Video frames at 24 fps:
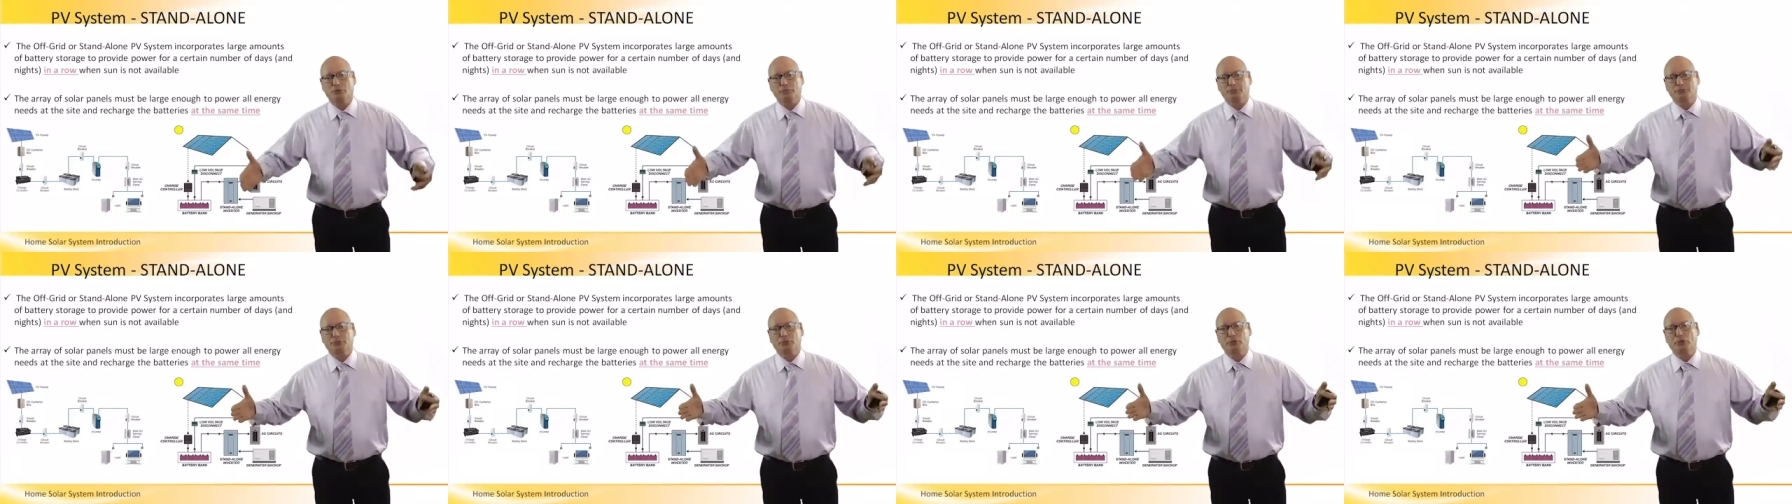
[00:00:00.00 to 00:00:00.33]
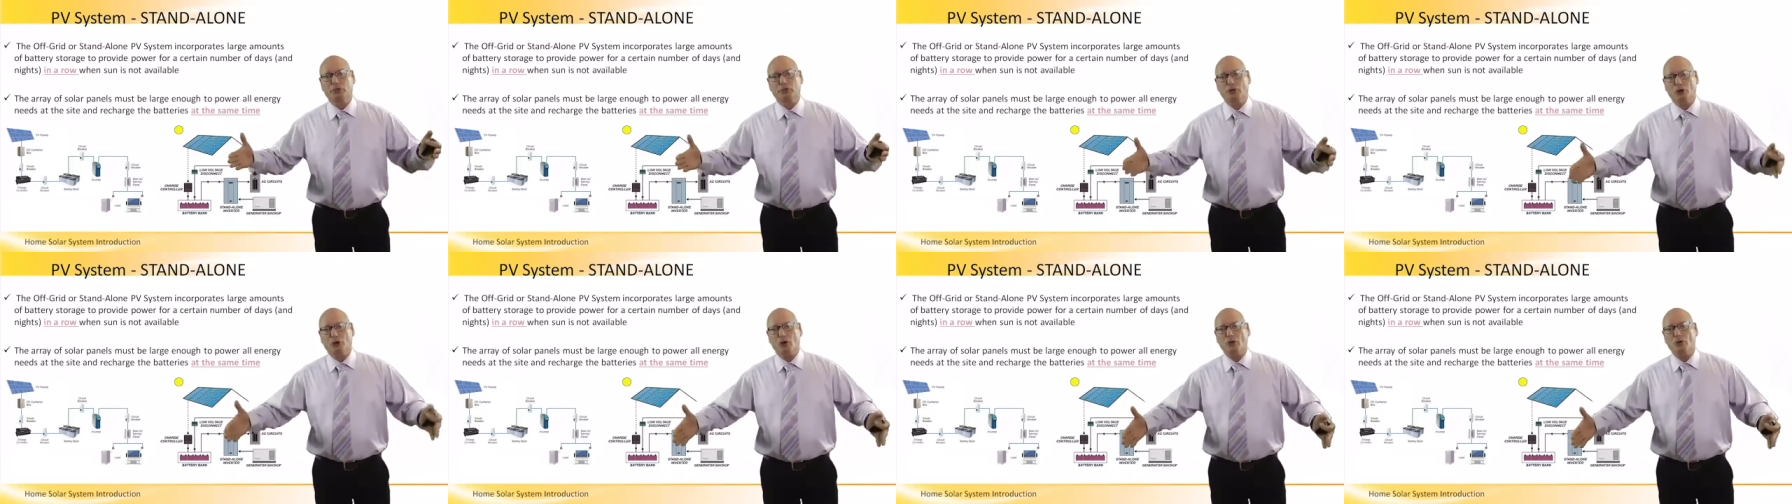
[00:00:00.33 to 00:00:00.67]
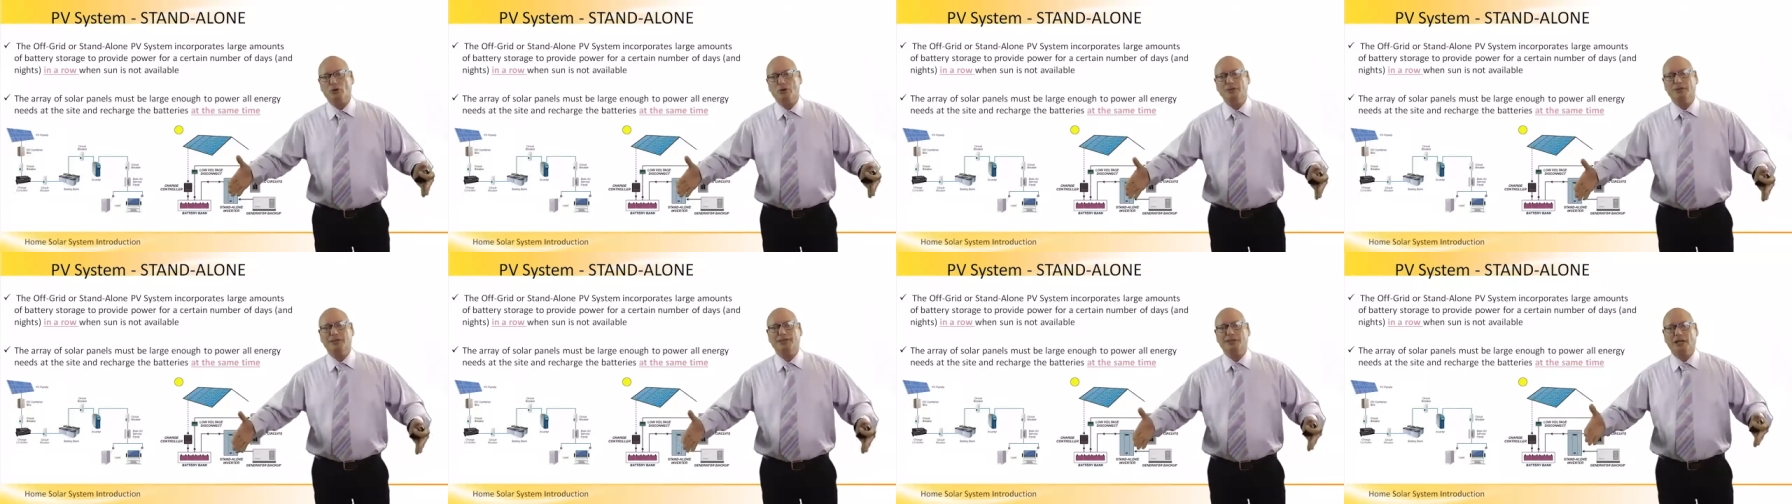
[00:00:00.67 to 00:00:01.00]

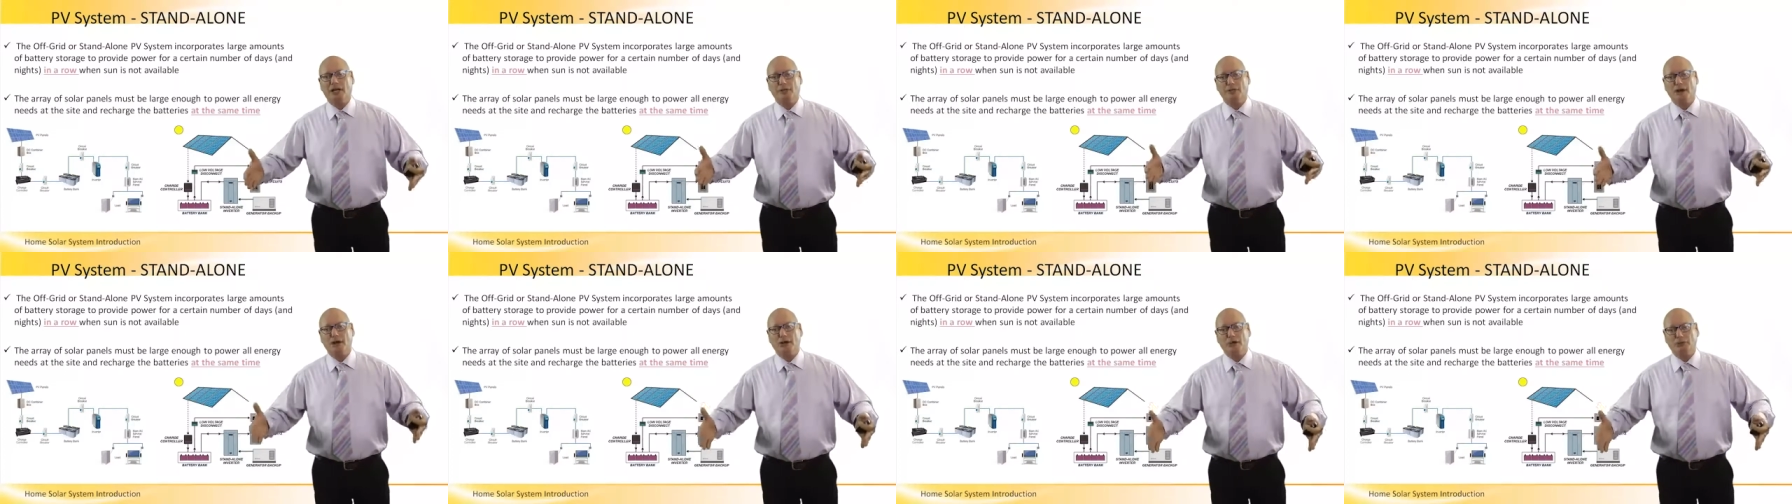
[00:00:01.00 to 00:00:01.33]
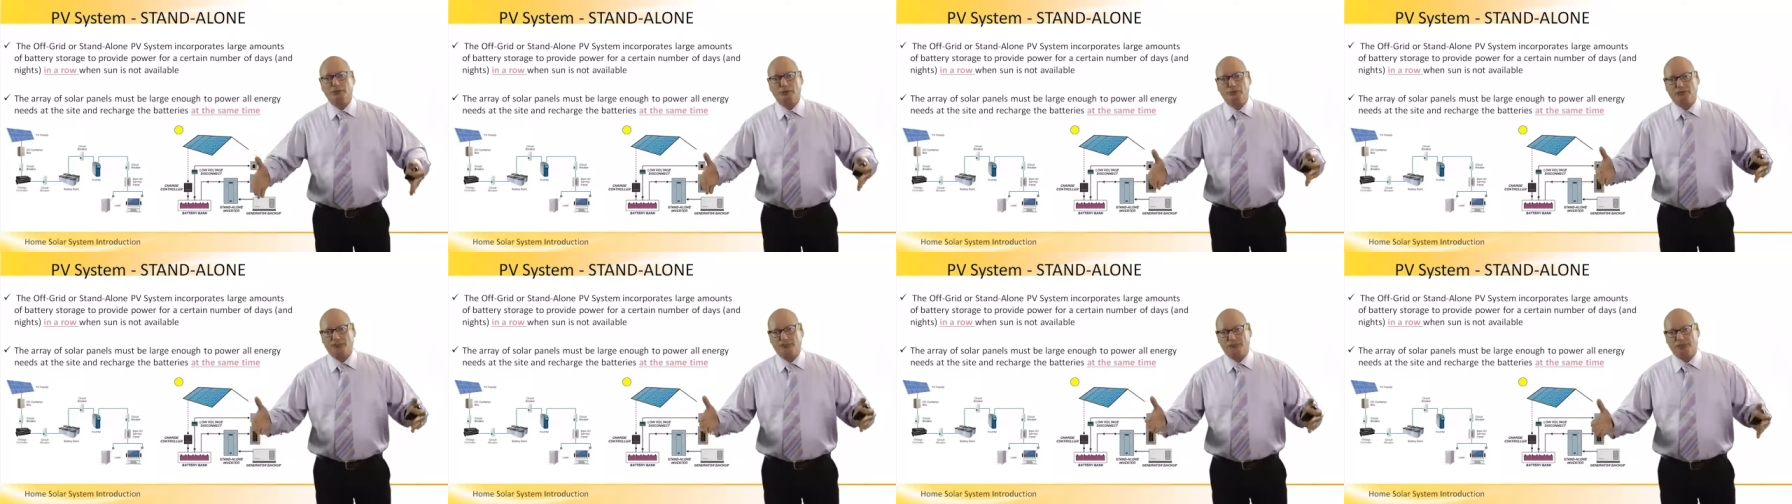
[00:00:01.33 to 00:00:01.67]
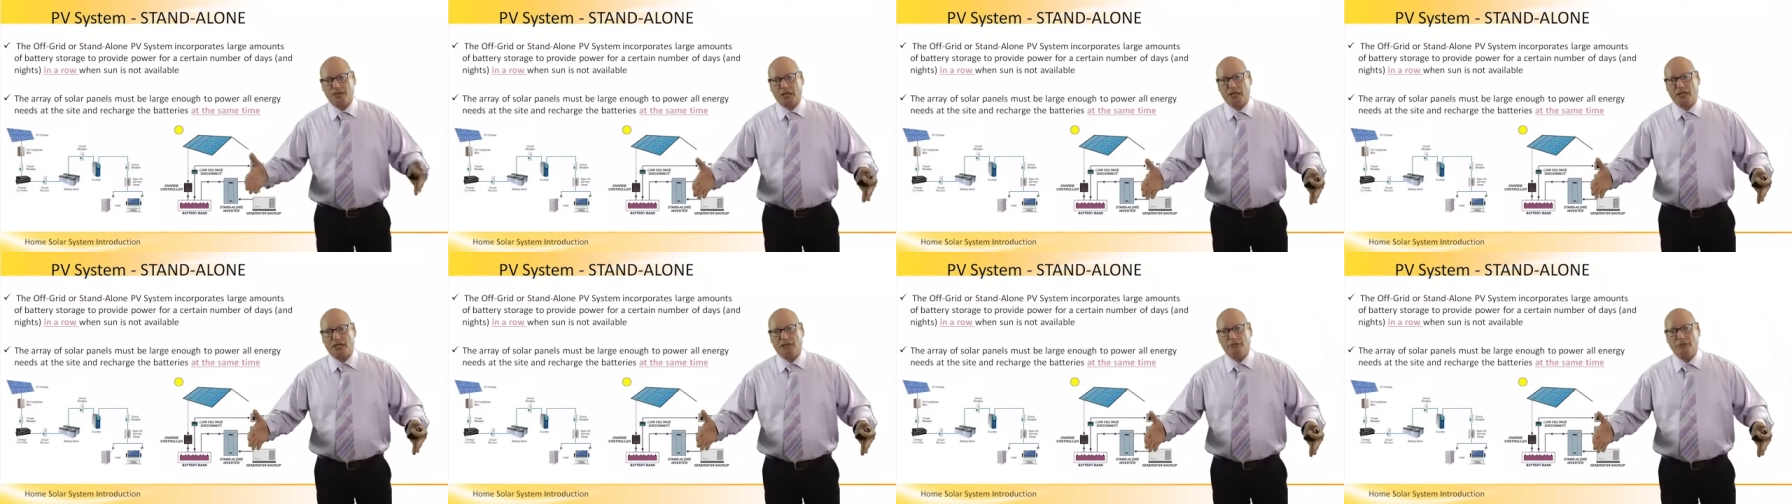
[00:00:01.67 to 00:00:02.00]
prolong the amount of
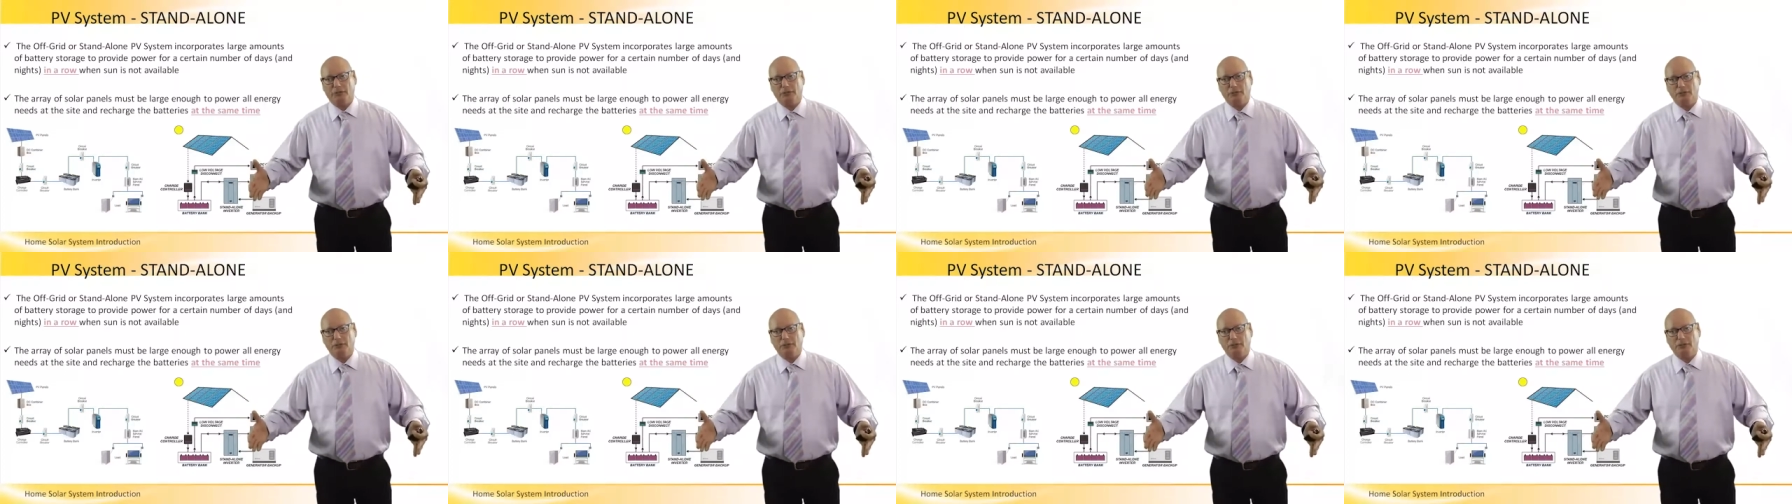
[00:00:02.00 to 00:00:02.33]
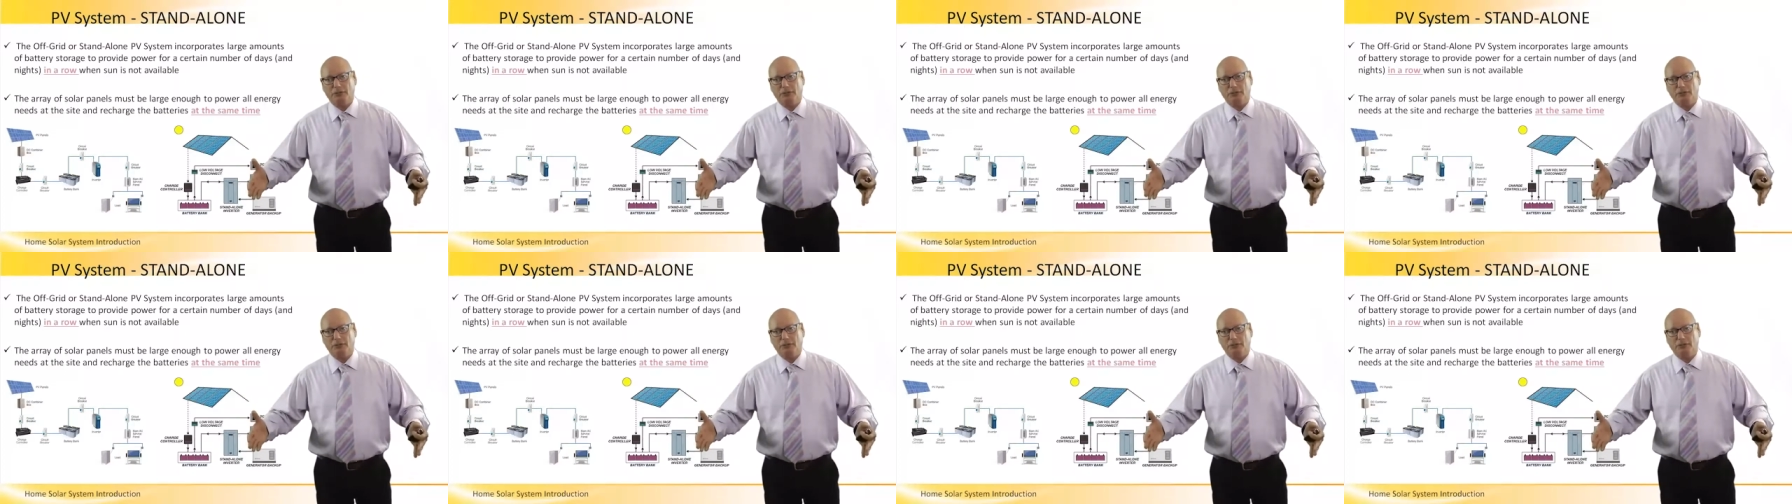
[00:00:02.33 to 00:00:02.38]
time,